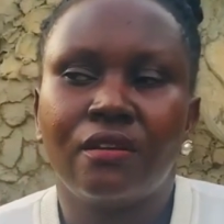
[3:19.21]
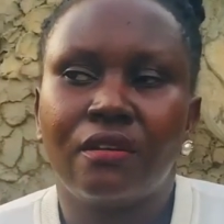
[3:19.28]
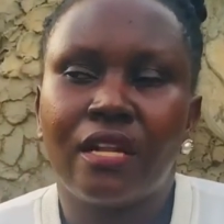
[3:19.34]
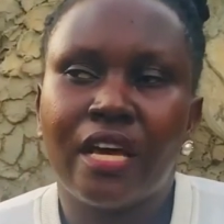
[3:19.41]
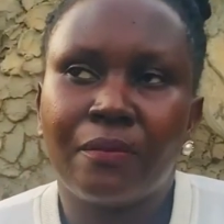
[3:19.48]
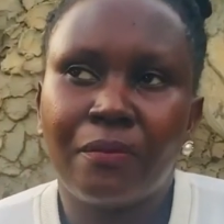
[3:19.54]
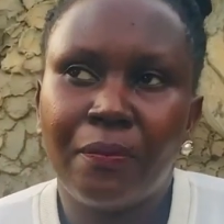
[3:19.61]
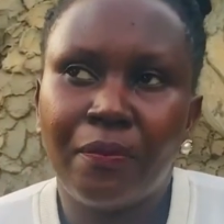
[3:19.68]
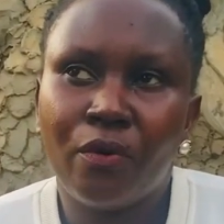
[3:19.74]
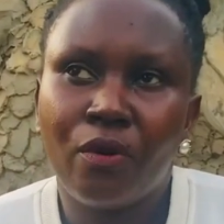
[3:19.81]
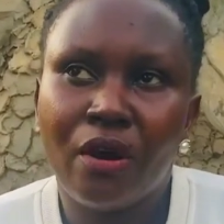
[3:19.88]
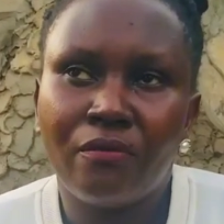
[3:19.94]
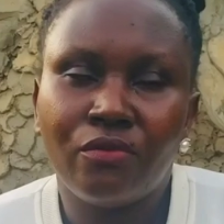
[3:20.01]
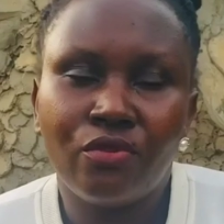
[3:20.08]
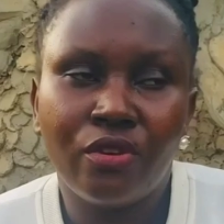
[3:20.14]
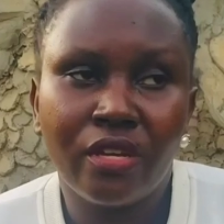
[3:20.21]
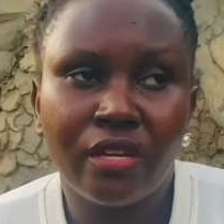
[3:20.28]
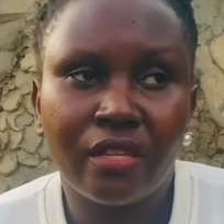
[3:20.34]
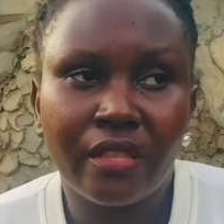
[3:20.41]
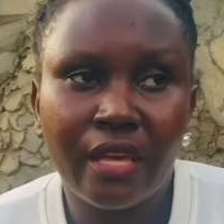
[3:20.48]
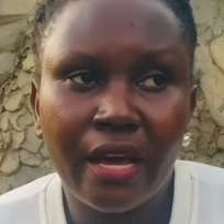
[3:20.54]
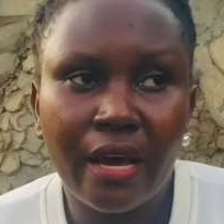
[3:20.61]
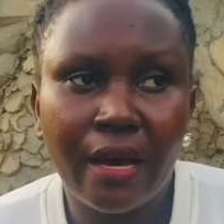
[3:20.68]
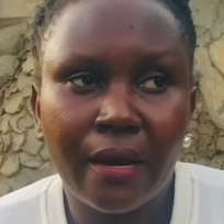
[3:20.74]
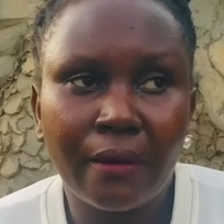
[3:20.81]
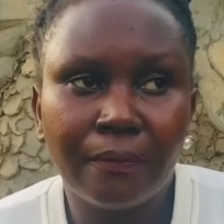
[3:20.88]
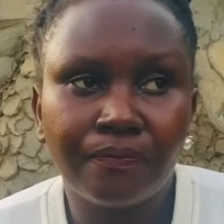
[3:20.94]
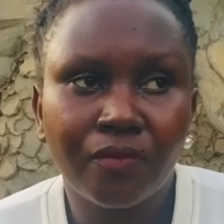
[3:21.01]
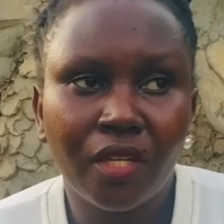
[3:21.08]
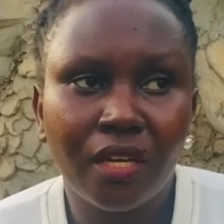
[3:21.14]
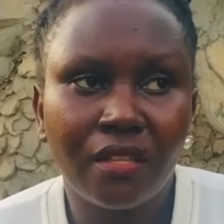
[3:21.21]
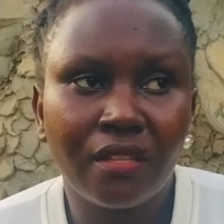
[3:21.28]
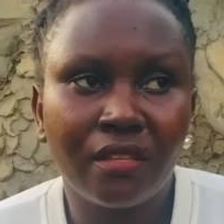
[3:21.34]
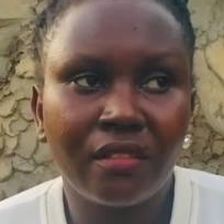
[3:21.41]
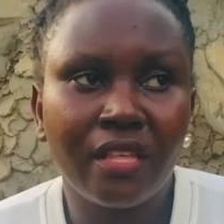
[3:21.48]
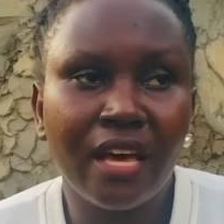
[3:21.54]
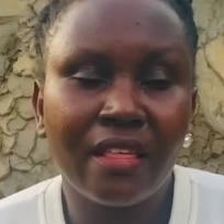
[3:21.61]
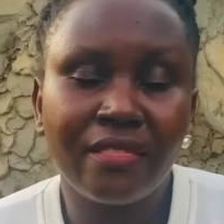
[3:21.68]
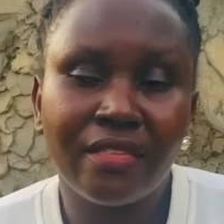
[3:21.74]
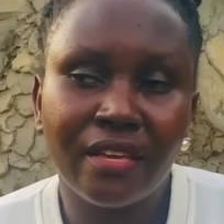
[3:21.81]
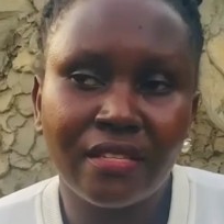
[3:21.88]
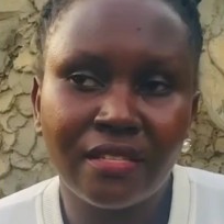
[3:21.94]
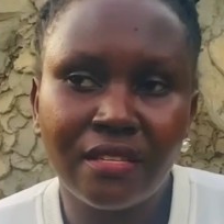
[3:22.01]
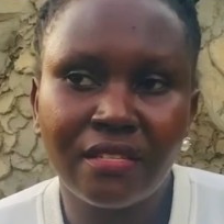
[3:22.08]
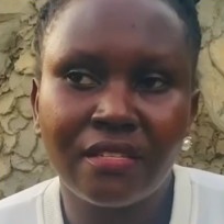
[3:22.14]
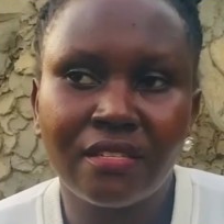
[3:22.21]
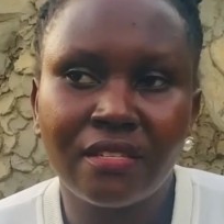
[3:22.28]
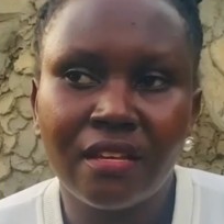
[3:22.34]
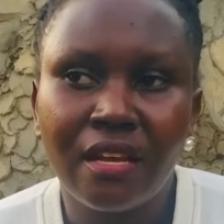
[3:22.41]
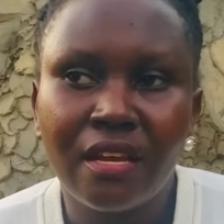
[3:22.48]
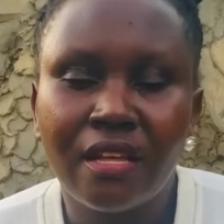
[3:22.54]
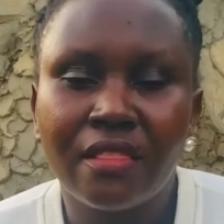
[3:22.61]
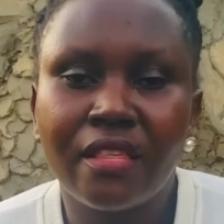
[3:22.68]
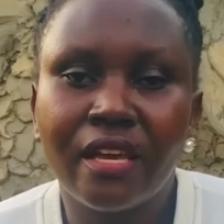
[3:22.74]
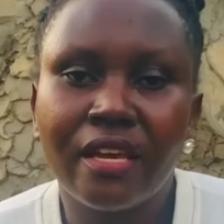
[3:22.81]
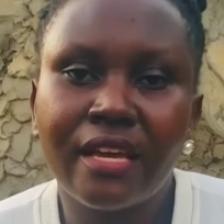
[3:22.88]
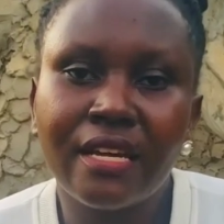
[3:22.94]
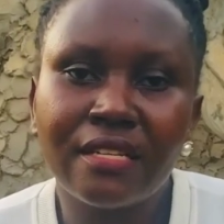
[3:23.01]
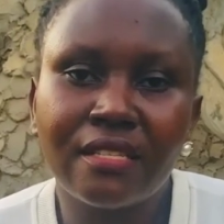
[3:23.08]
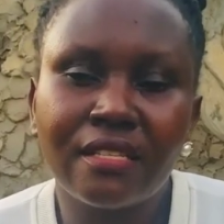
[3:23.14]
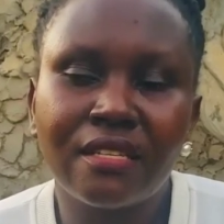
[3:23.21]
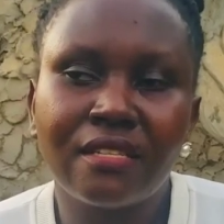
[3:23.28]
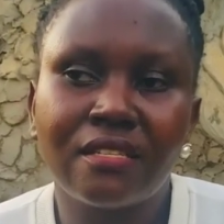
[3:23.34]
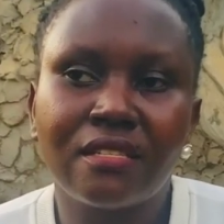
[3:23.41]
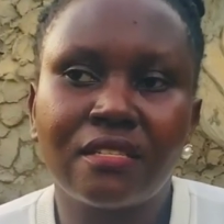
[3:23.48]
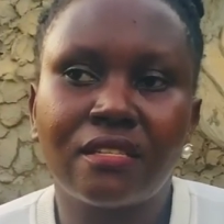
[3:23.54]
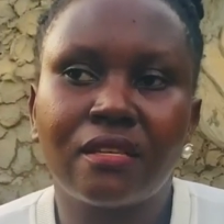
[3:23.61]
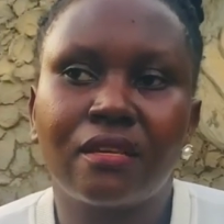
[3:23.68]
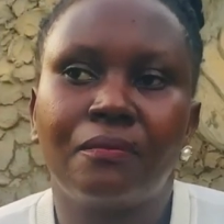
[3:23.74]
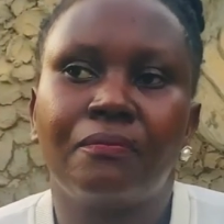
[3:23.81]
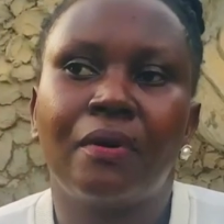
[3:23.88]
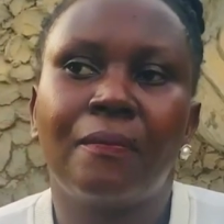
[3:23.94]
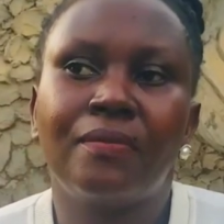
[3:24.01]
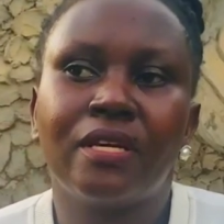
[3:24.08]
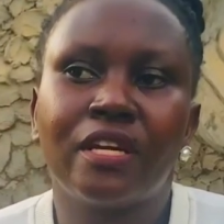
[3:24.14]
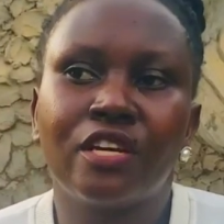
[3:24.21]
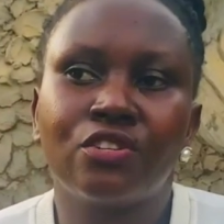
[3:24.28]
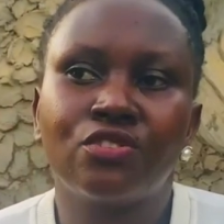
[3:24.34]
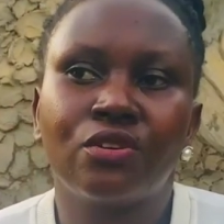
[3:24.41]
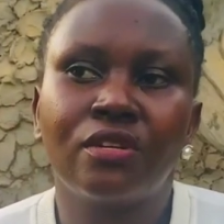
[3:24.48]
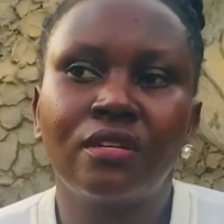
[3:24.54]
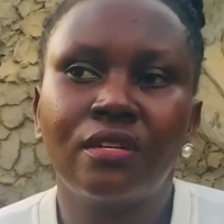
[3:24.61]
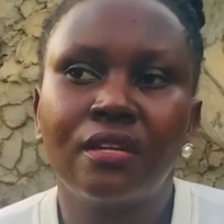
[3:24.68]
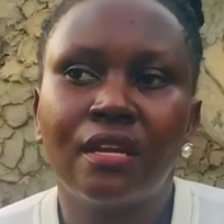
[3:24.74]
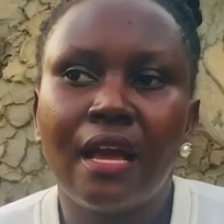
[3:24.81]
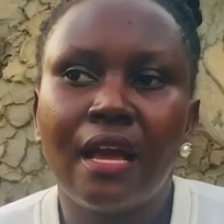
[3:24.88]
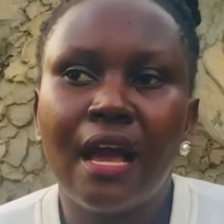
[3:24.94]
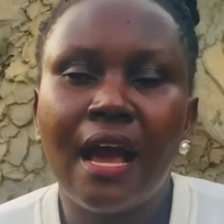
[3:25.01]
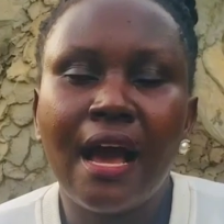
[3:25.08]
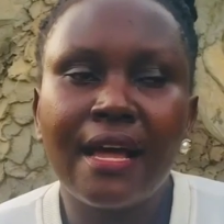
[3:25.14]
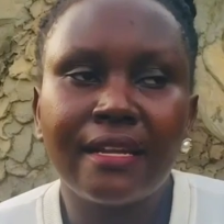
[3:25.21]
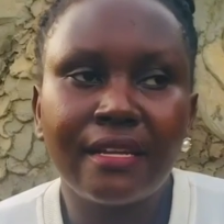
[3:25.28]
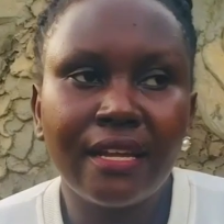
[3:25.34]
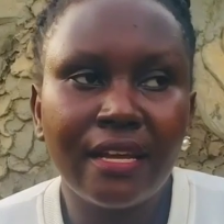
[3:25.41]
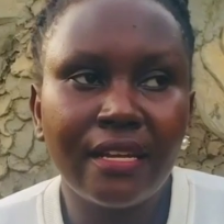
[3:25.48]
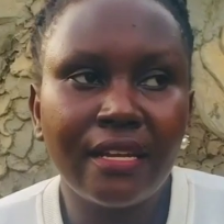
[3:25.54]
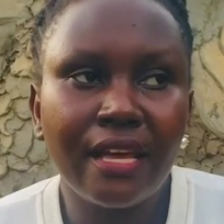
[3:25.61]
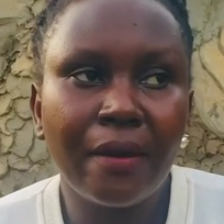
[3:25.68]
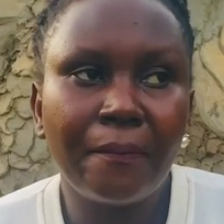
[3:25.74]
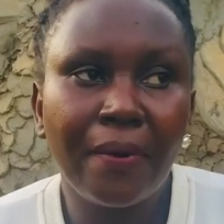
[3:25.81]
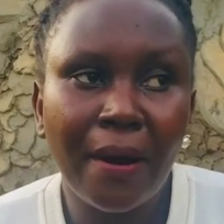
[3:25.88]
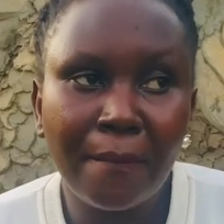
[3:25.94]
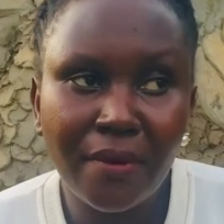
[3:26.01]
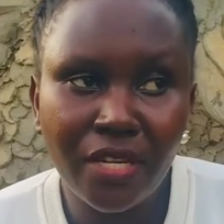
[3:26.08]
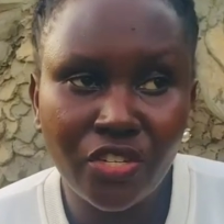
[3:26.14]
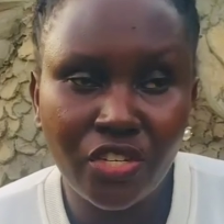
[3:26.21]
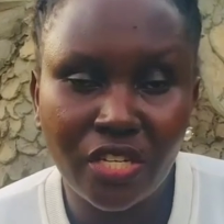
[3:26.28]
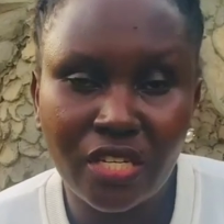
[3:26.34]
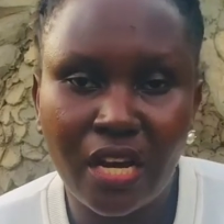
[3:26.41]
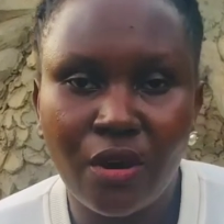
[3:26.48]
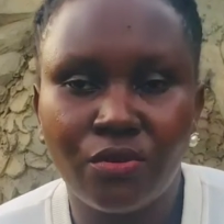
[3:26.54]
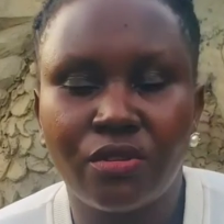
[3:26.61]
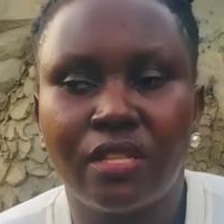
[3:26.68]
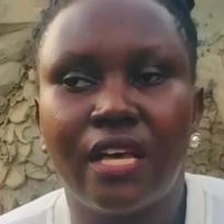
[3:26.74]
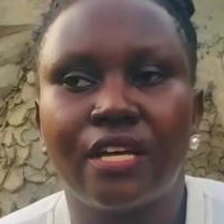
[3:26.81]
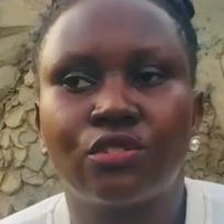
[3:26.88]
like people who are doing their thesis, they get this publication and then they publish it out there.